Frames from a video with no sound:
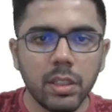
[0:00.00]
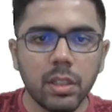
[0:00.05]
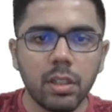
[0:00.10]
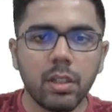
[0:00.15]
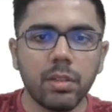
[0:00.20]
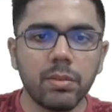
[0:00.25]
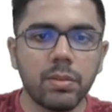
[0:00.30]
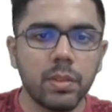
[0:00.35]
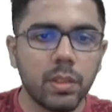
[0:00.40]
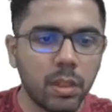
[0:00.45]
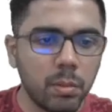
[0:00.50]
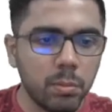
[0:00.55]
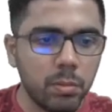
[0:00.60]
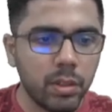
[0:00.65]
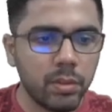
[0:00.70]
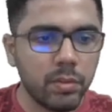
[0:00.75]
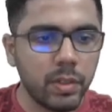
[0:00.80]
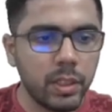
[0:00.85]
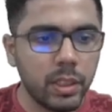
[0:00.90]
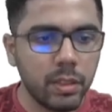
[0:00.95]
of a
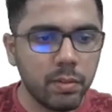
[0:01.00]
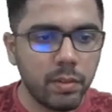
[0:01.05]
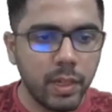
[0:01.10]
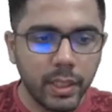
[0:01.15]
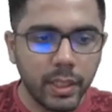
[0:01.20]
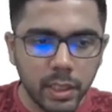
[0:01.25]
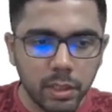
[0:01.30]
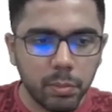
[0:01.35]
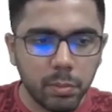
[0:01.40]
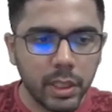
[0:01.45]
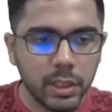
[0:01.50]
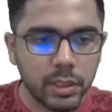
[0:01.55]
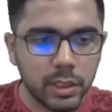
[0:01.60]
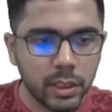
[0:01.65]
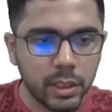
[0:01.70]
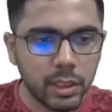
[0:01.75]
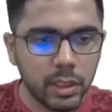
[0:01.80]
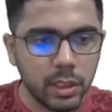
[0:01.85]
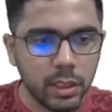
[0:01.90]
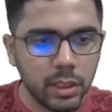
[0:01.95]
number when divided by
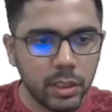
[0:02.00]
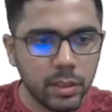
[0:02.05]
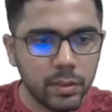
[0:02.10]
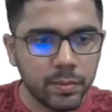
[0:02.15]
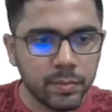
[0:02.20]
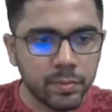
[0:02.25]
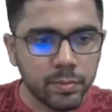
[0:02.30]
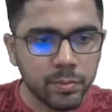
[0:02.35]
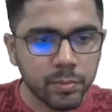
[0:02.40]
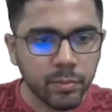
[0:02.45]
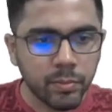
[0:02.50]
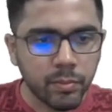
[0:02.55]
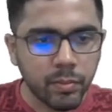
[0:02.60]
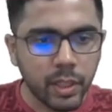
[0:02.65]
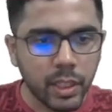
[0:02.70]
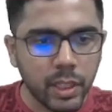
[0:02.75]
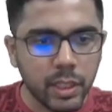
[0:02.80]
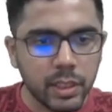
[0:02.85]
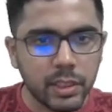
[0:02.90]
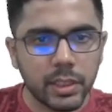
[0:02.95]
3
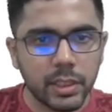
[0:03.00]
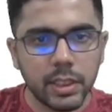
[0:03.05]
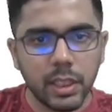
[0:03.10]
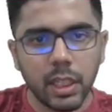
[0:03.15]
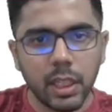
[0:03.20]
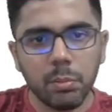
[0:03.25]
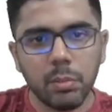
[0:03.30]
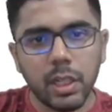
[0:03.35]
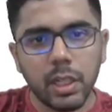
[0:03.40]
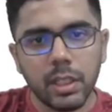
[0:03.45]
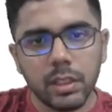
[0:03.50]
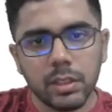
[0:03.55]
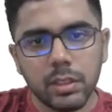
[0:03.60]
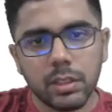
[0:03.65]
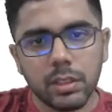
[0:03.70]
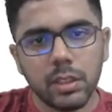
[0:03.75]
is same as